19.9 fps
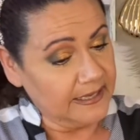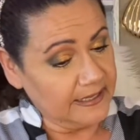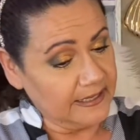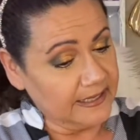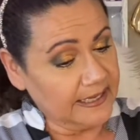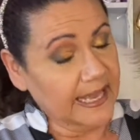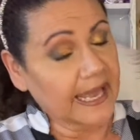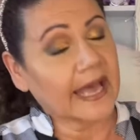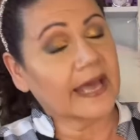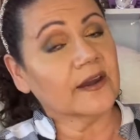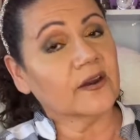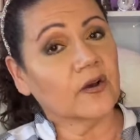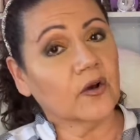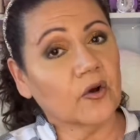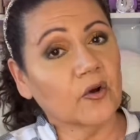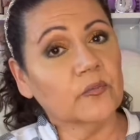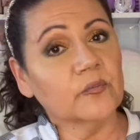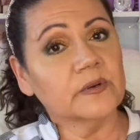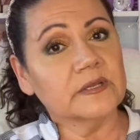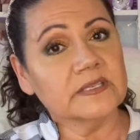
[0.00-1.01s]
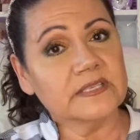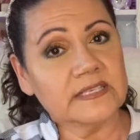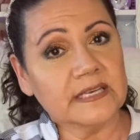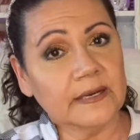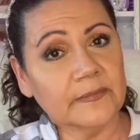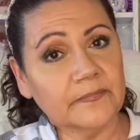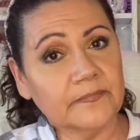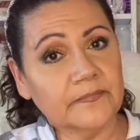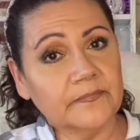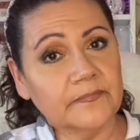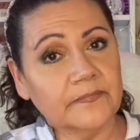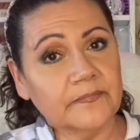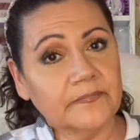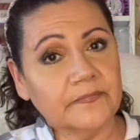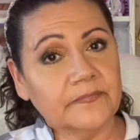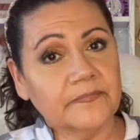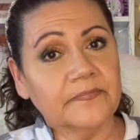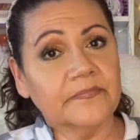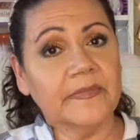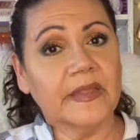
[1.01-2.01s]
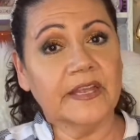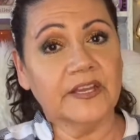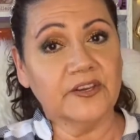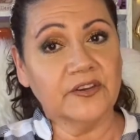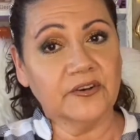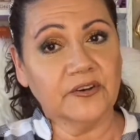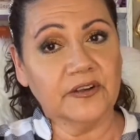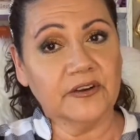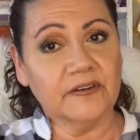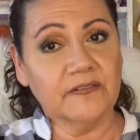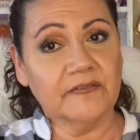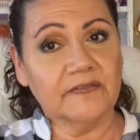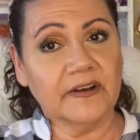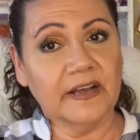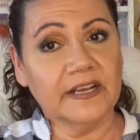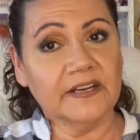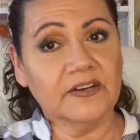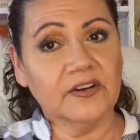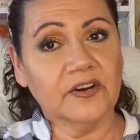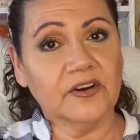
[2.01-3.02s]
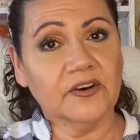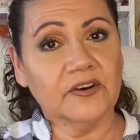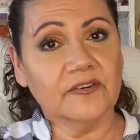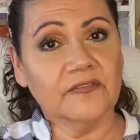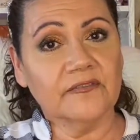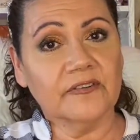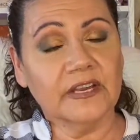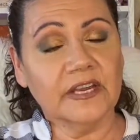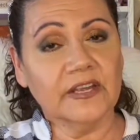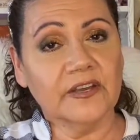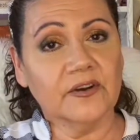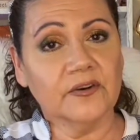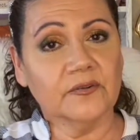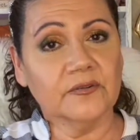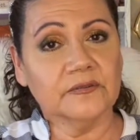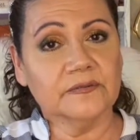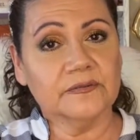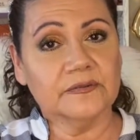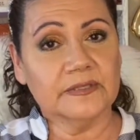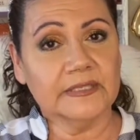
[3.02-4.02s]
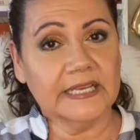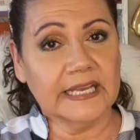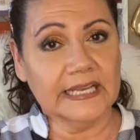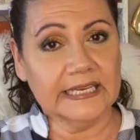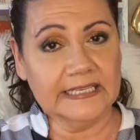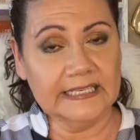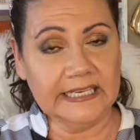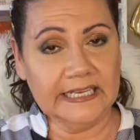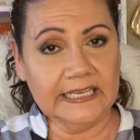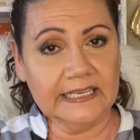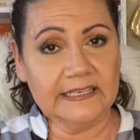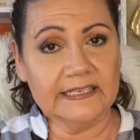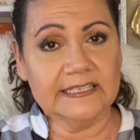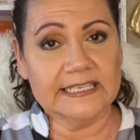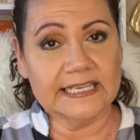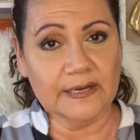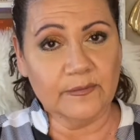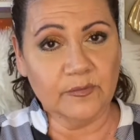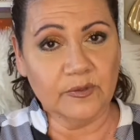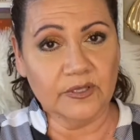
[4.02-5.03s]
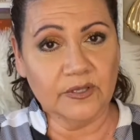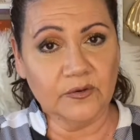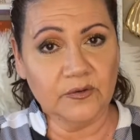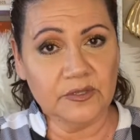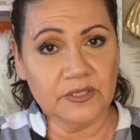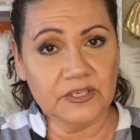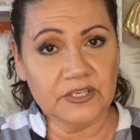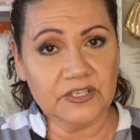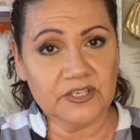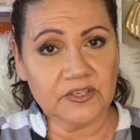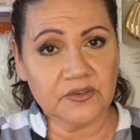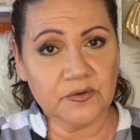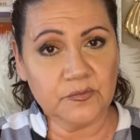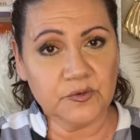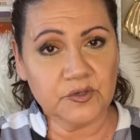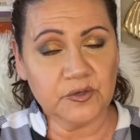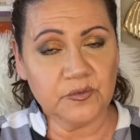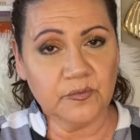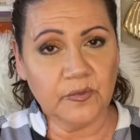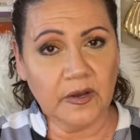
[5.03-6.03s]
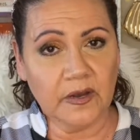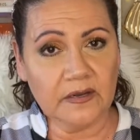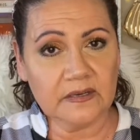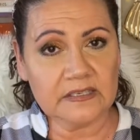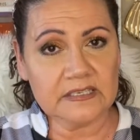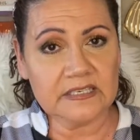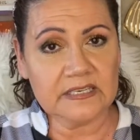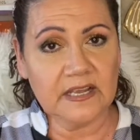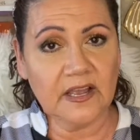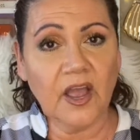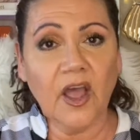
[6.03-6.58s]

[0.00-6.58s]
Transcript: Kat opens up, and you're going to find her video and link down below in the description box.